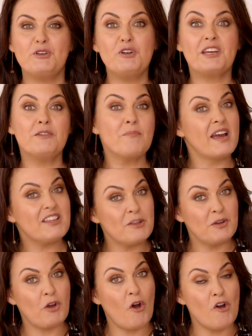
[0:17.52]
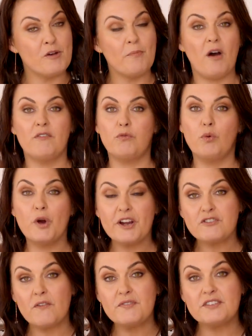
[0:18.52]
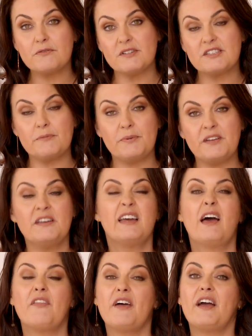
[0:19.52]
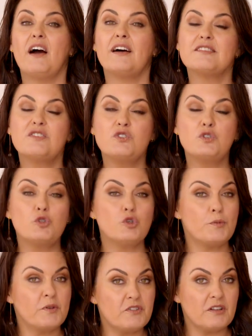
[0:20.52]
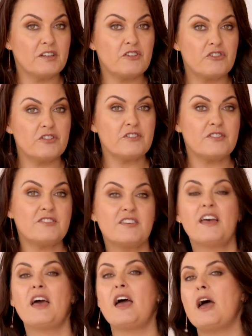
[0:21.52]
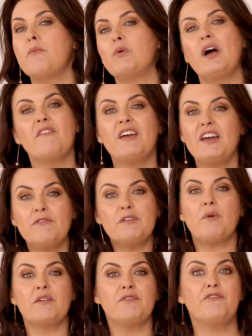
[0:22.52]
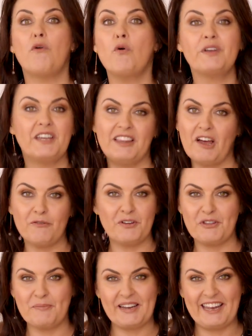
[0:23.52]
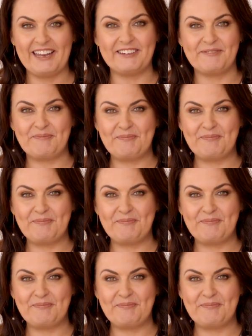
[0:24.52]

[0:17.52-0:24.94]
You can make them at home. I've worked on this recipe. They are super delicious and will have everyone falling in love with them again.